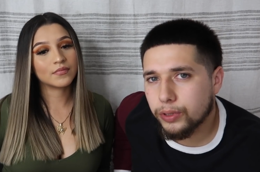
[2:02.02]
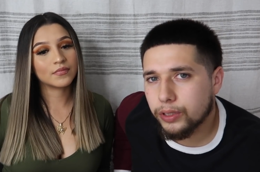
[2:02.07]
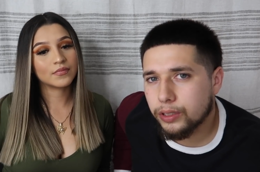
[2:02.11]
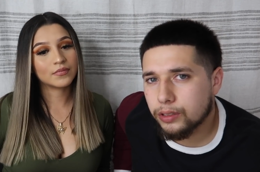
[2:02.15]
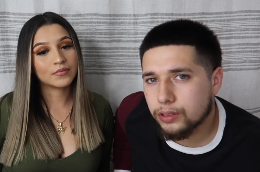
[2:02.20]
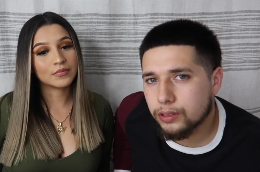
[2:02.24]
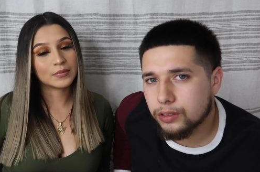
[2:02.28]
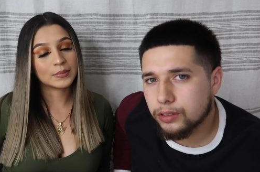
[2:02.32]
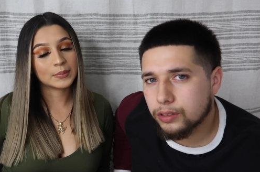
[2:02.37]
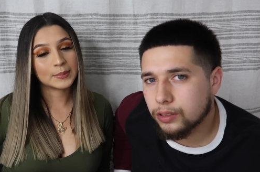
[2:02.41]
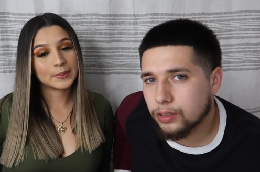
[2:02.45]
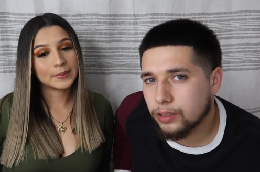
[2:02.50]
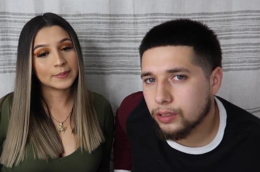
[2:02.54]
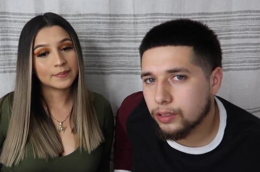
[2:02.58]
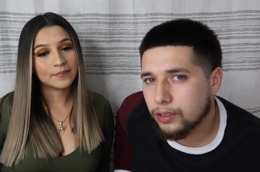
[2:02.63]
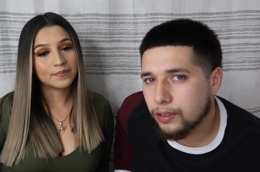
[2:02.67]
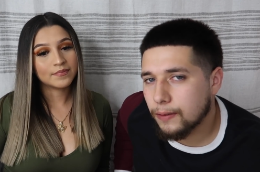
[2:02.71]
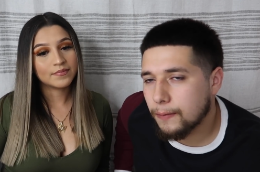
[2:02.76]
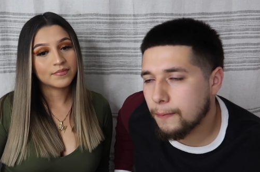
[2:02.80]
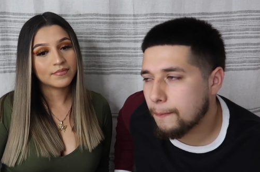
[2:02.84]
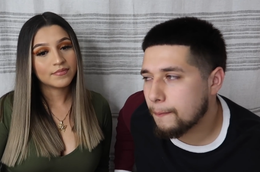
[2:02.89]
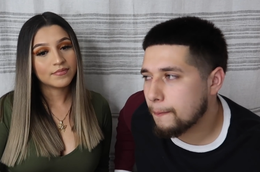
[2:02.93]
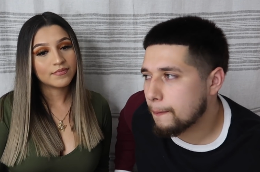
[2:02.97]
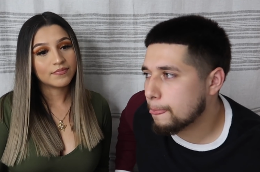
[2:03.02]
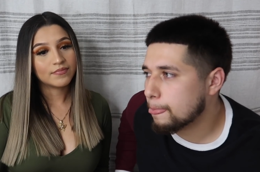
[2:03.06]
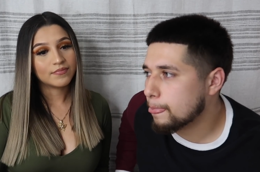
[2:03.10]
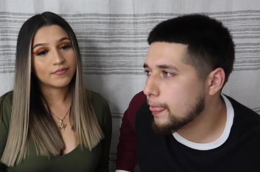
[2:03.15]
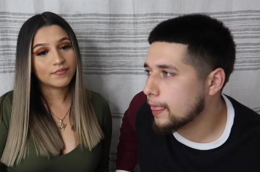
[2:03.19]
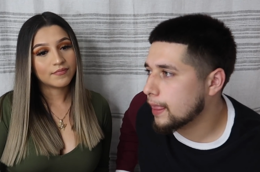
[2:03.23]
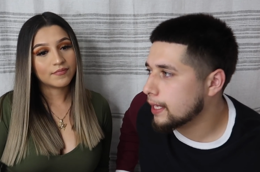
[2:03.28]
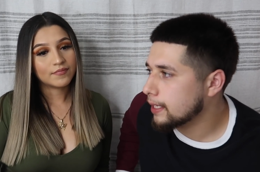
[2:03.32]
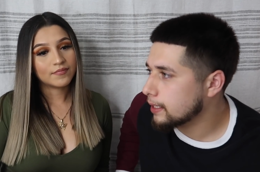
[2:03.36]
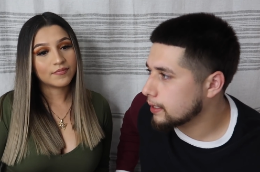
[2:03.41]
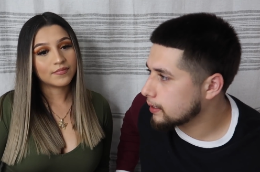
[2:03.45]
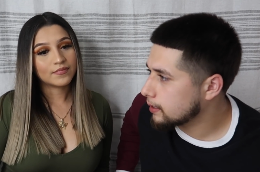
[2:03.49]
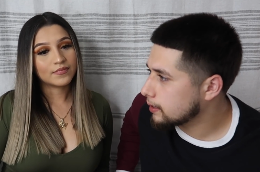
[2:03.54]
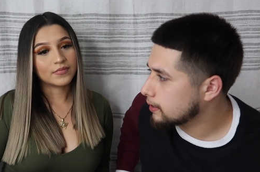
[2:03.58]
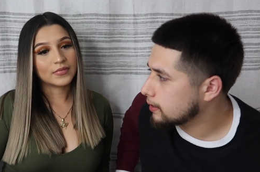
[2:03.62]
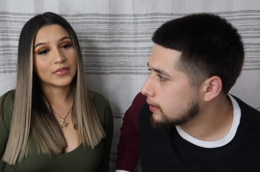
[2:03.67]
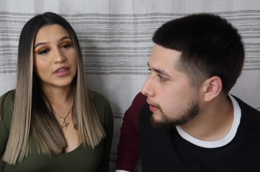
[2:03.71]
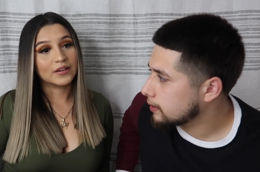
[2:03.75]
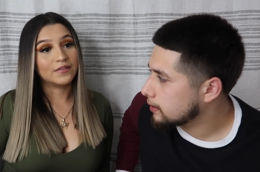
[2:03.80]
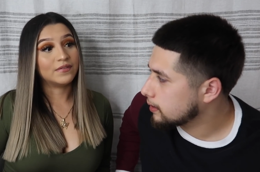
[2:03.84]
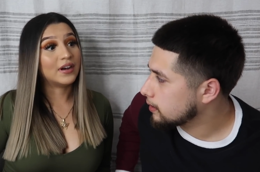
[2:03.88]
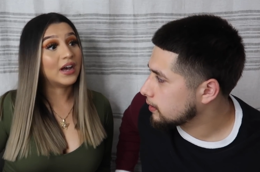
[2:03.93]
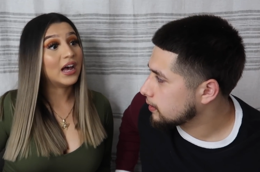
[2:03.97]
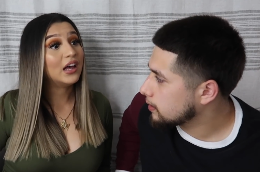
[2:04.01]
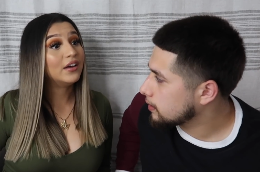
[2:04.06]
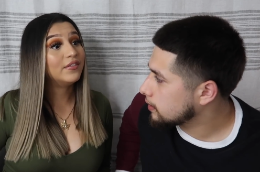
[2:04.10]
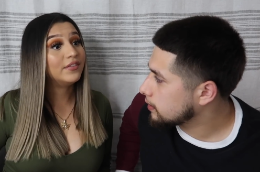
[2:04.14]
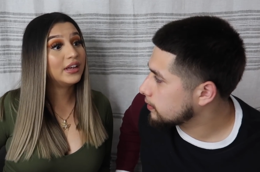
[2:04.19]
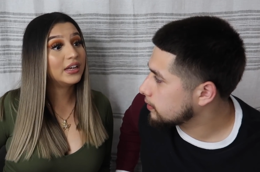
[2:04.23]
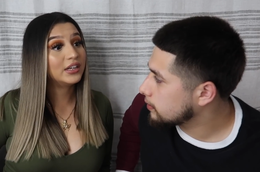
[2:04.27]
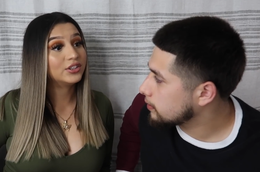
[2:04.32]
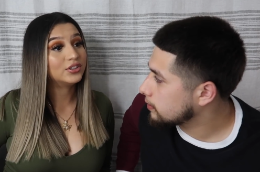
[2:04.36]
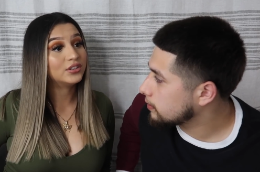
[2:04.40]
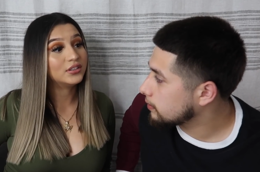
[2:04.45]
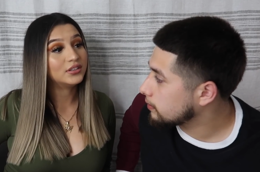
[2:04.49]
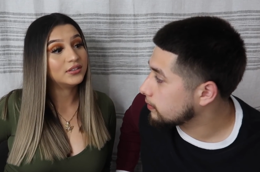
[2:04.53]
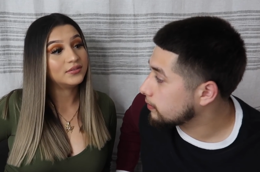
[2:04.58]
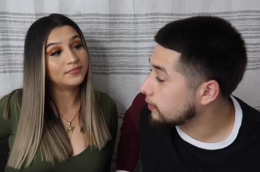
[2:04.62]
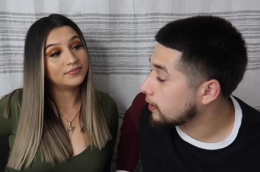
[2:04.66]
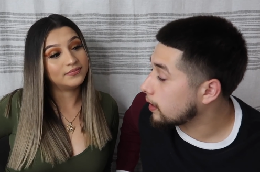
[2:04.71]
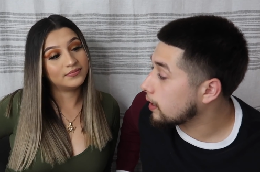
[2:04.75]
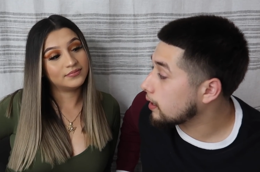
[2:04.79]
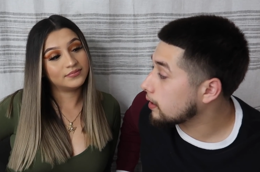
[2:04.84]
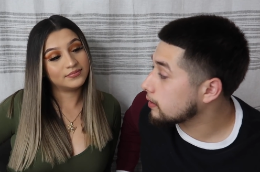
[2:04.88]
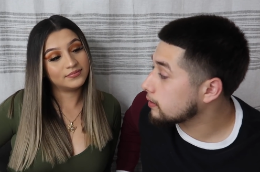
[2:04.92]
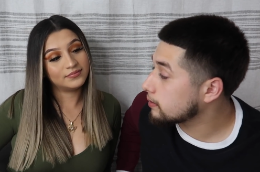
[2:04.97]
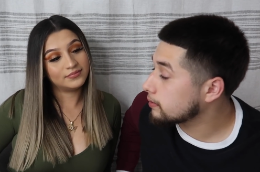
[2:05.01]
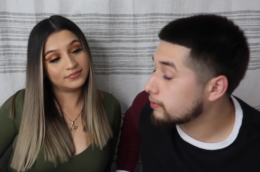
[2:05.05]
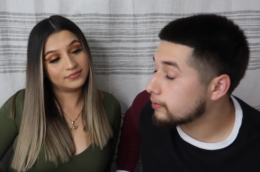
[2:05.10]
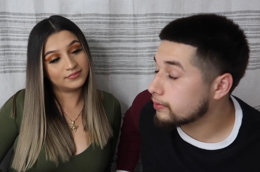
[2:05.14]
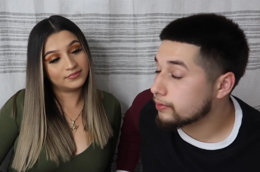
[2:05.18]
Speaker 1: weeks
Speaker 2: Five, actually.
Speaker 1: Five.